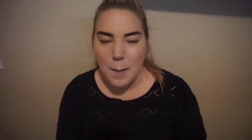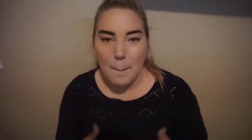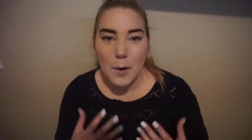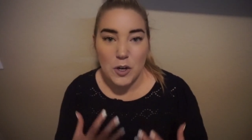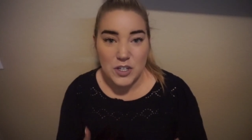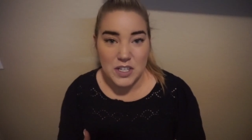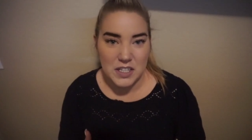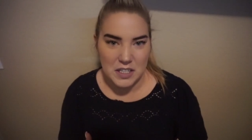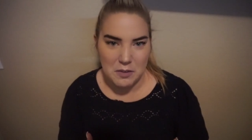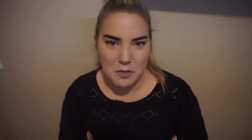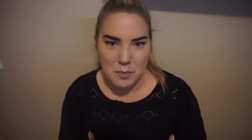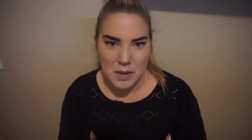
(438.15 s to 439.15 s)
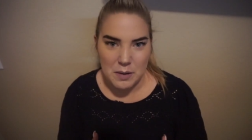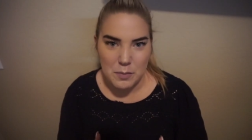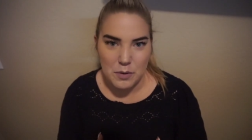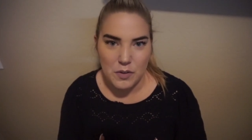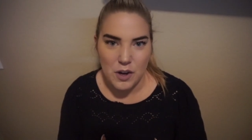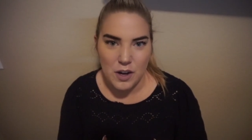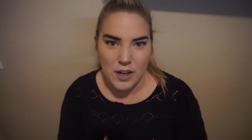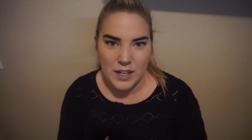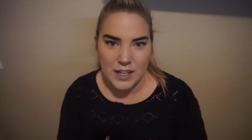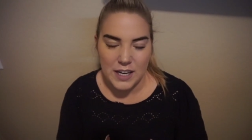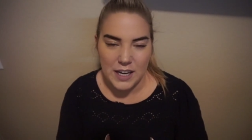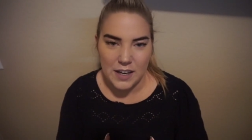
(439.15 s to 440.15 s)
personally for me to move
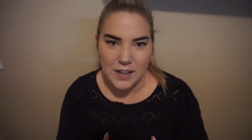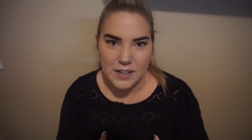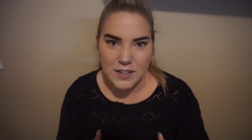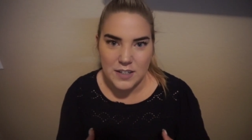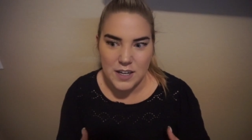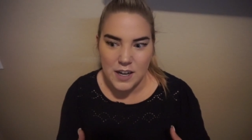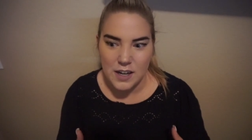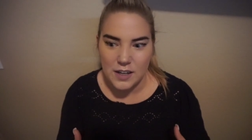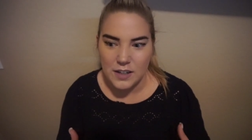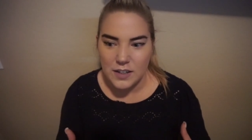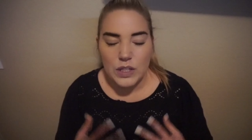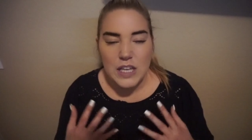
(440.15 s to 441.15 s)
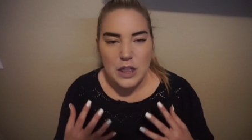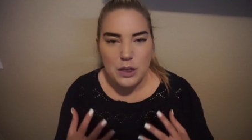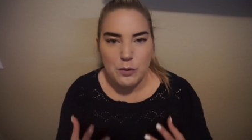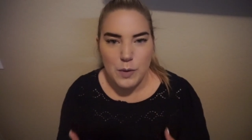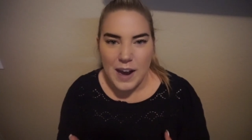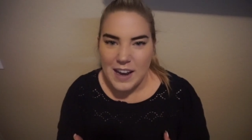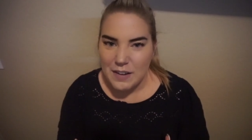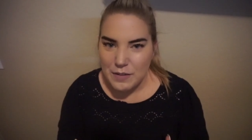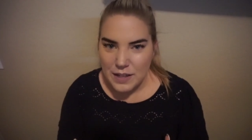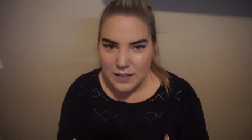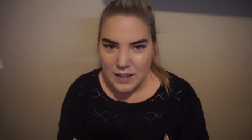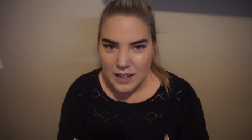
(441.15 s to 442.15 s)
on and really thrive
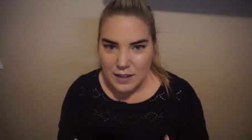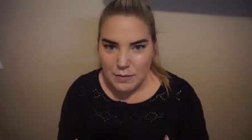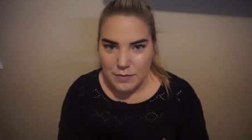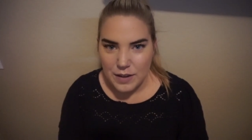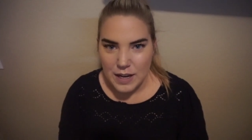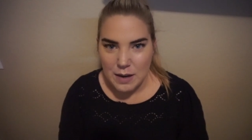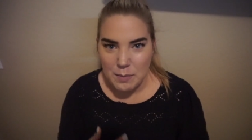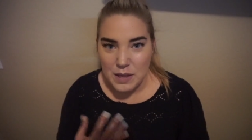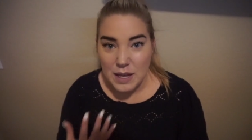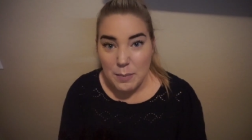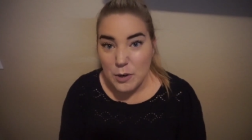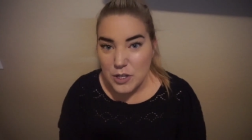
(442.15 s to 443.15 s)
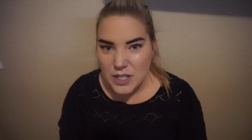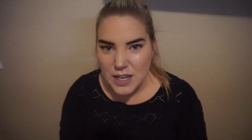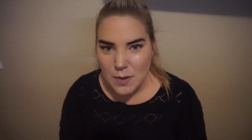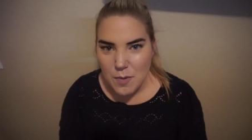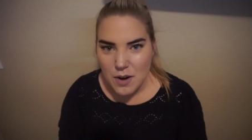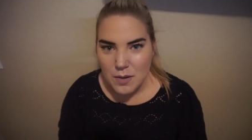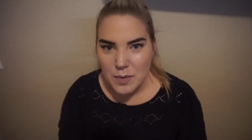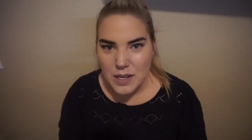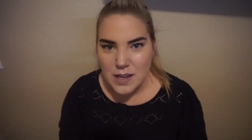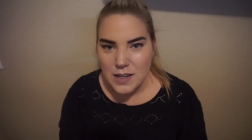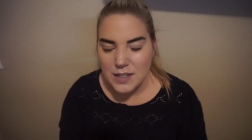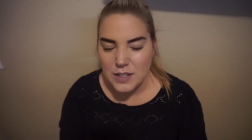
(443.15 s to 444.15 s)
in life and be that person I want to
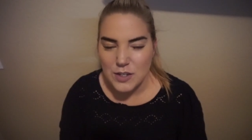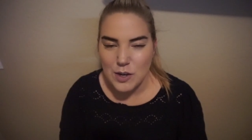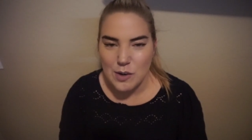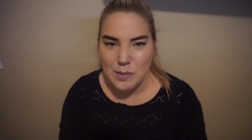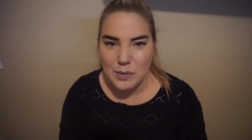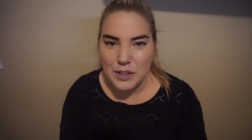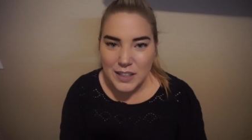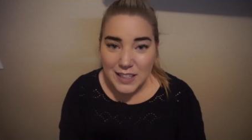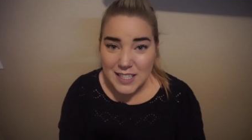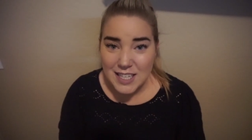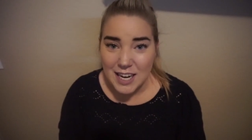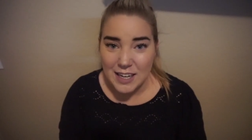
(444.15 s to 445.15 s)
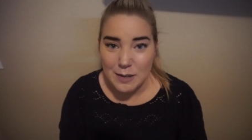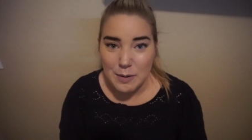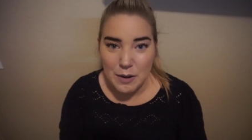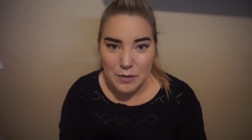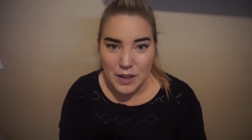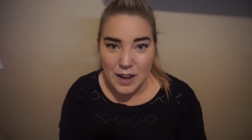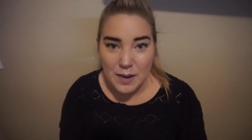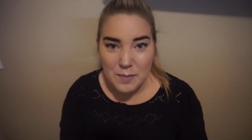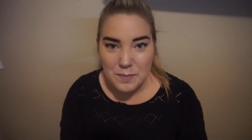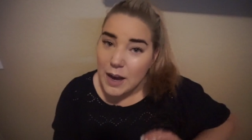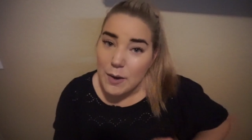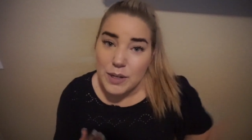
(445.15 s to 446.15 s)
be. And so I'm really excited about
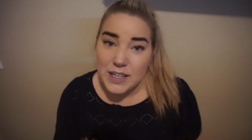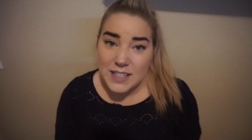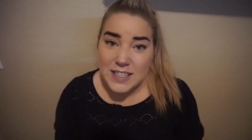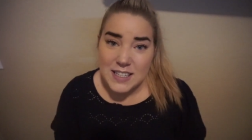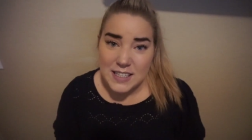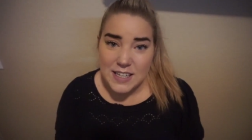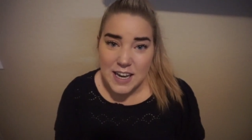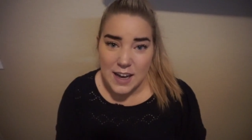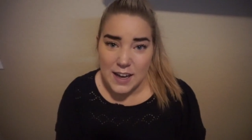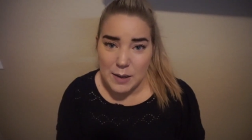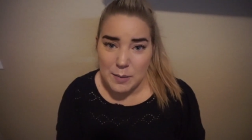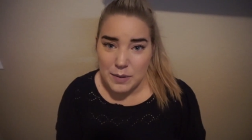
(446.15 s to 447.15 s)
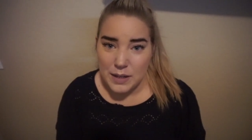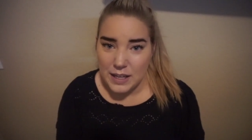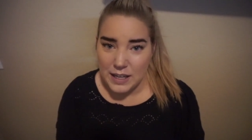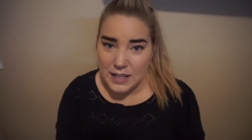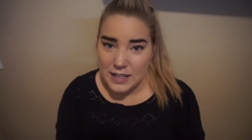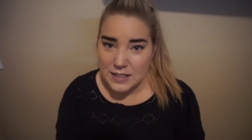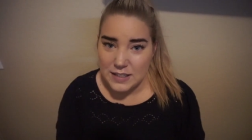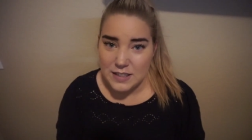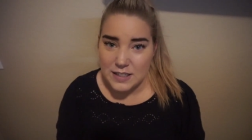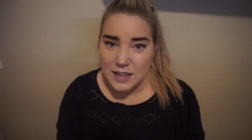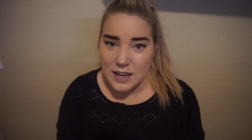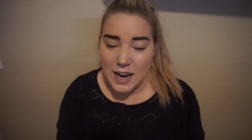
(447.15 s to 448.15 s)
that. Now is the time,
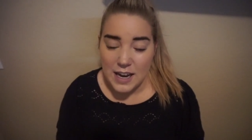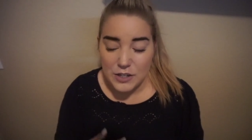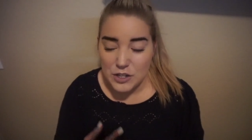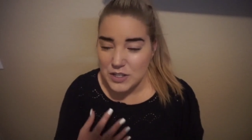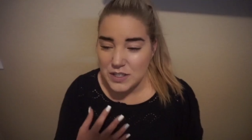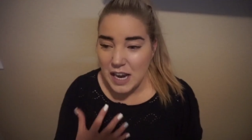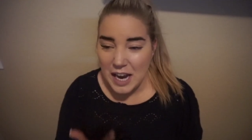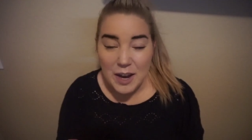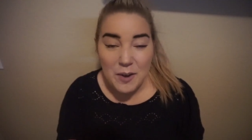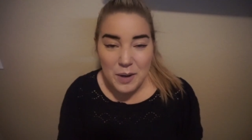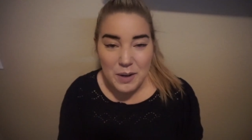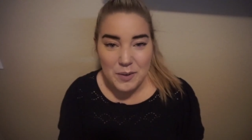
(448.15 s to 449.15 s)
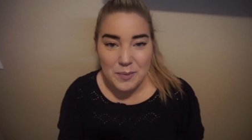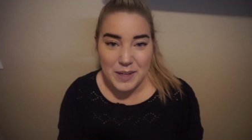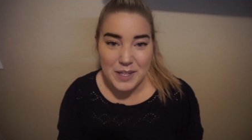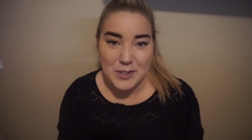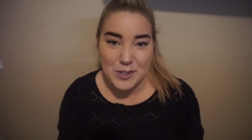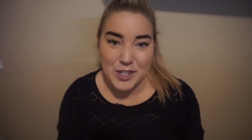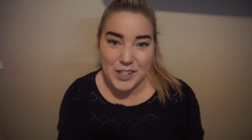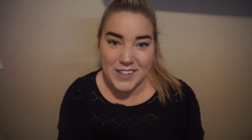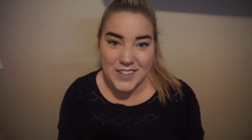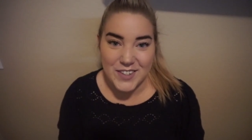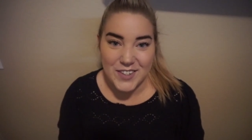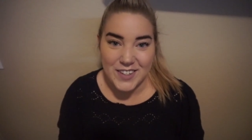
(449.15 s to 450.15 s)
and I just can't wait for my journey to
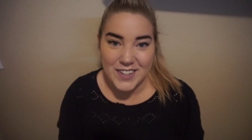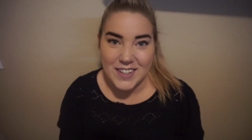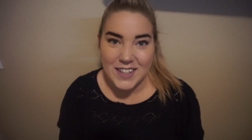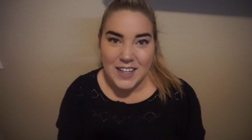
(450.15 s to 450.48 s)
start.